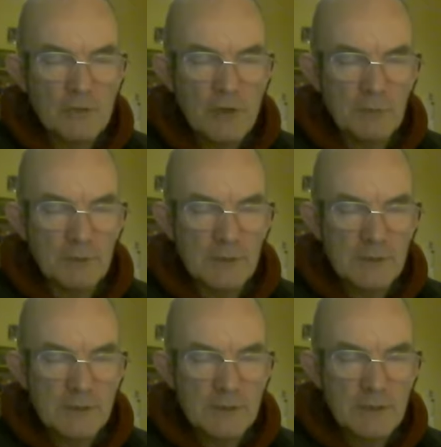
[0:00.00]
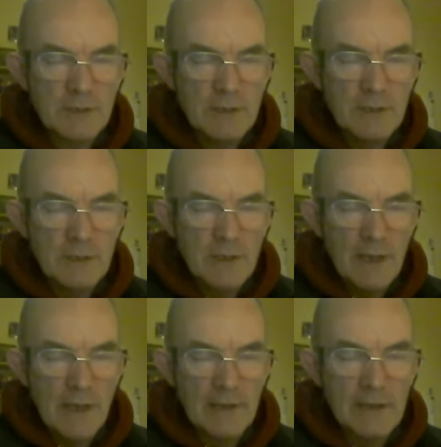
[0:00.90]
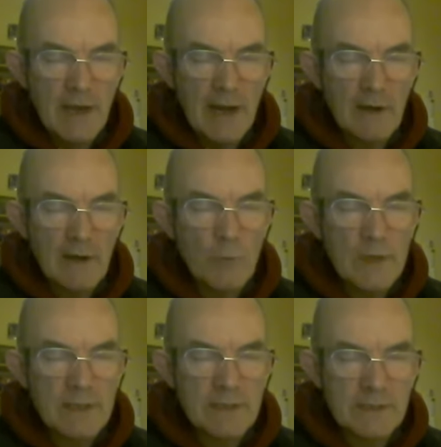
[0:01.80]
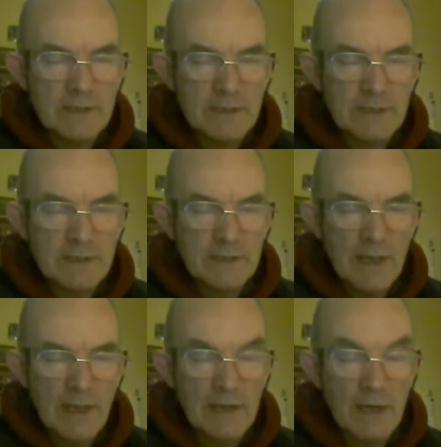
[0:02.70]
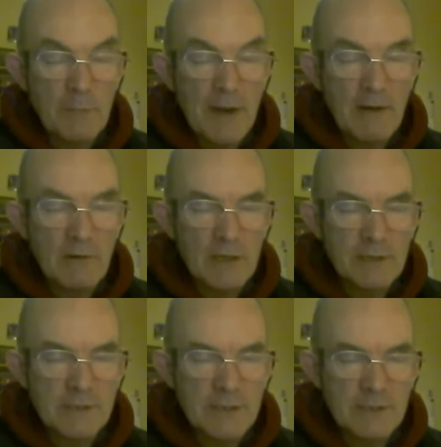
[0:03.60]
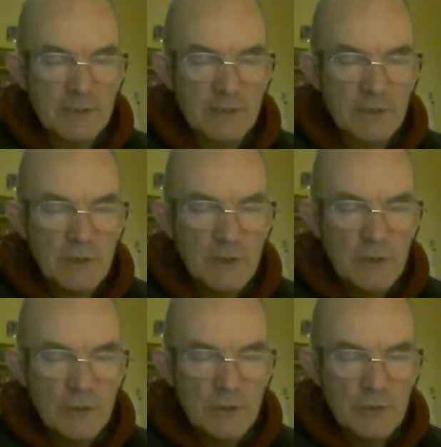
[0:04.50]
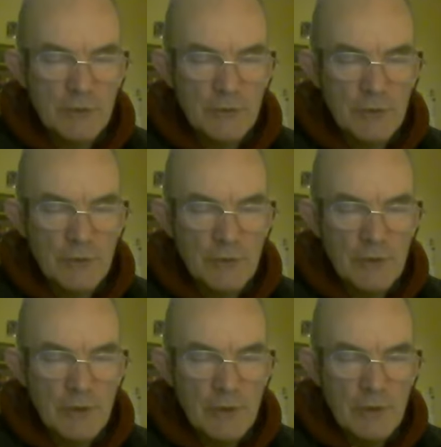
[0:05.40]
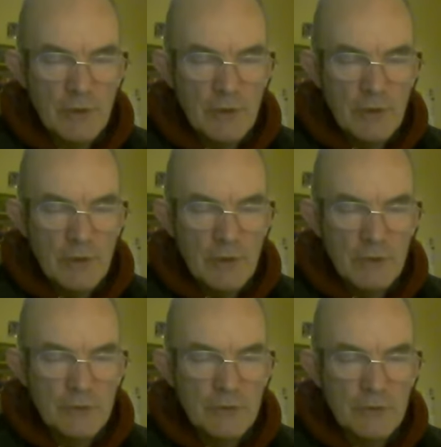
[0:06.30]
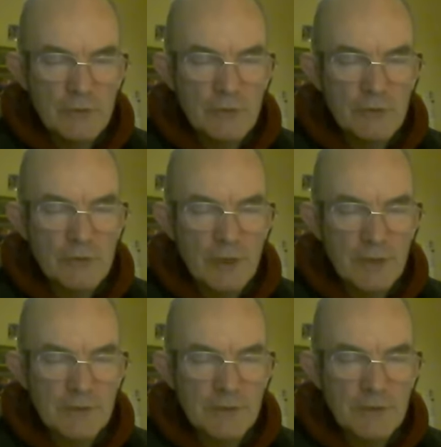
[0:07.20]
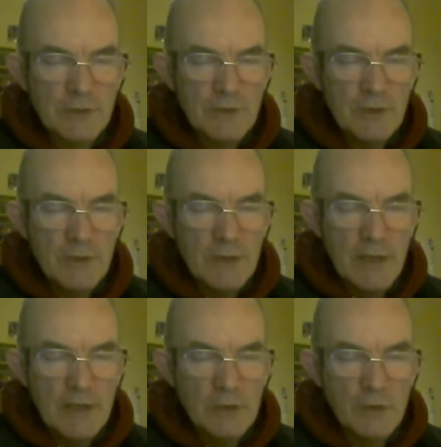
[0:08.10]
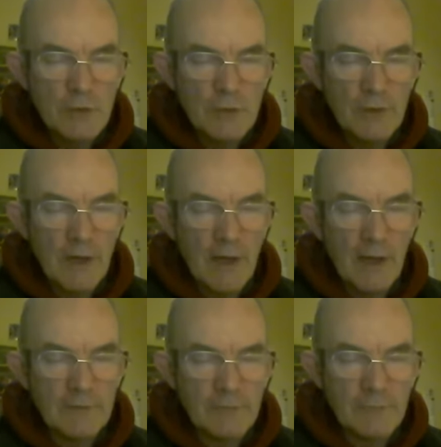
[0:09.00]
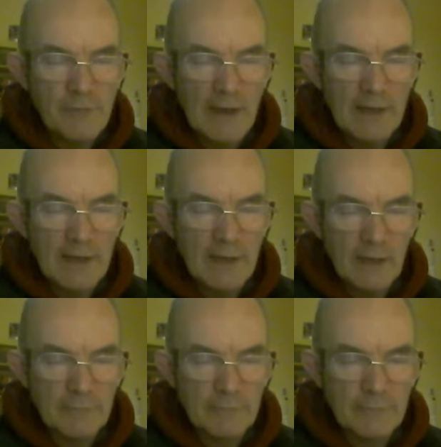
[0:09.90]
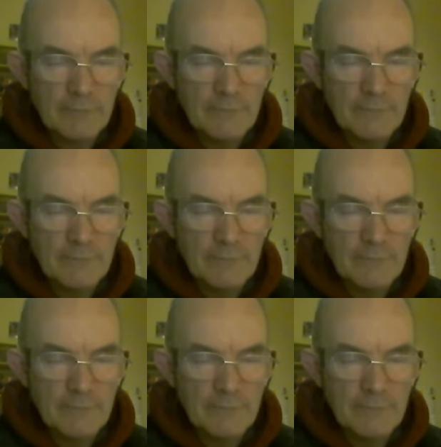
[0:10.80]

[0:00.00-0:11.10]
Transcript: troubles and our weaknesses and our powerlessness to you, to trust in your unfailing love